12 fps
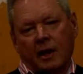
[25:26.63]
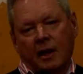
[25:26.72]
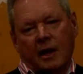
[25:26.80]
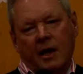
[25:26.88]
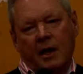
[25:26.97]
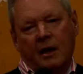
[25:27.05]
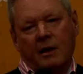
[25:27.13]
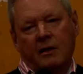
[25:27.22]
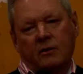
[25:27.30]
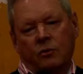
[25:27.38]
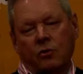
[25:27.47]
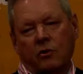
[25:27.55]

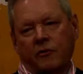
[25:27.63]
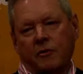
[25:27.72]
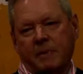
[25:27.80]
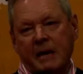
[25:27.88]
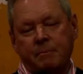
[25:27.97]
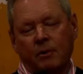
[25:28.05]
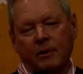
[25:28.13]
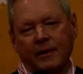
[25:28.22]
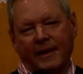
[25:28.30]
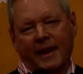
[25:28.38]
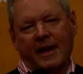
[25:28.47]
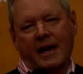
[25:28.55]
and all the
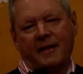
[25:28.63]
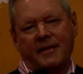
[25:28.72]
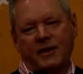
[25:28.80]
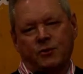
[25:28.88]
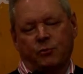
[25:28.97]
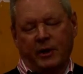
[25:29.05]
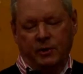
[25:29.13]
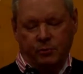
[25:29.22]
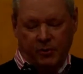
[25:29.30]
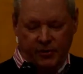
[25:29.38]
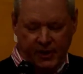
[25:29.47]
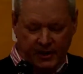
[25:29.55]
people that went
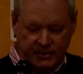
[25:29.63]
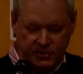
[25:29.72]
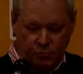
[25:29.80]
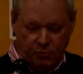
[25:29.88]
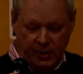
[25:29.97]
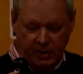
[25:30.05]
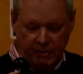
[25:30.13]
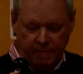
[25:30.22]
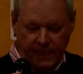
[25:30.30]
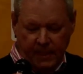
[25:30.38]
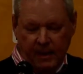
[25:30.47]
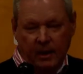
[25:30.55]
with that as
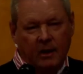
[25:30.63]
well.